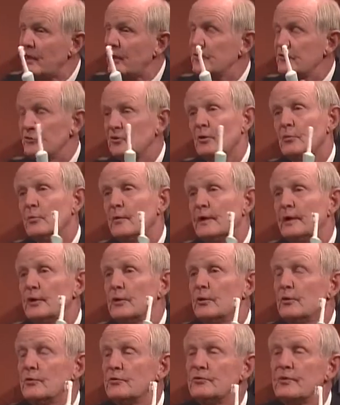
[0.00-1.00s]
should we
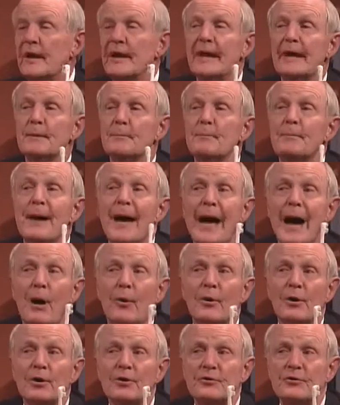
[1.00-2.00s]
use a
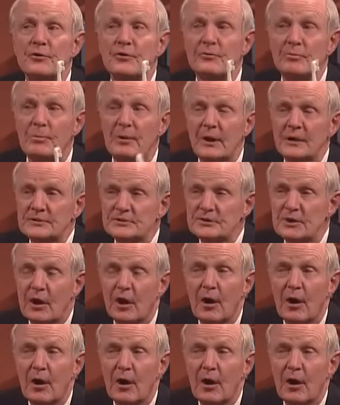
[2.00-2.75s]
powered toothbrush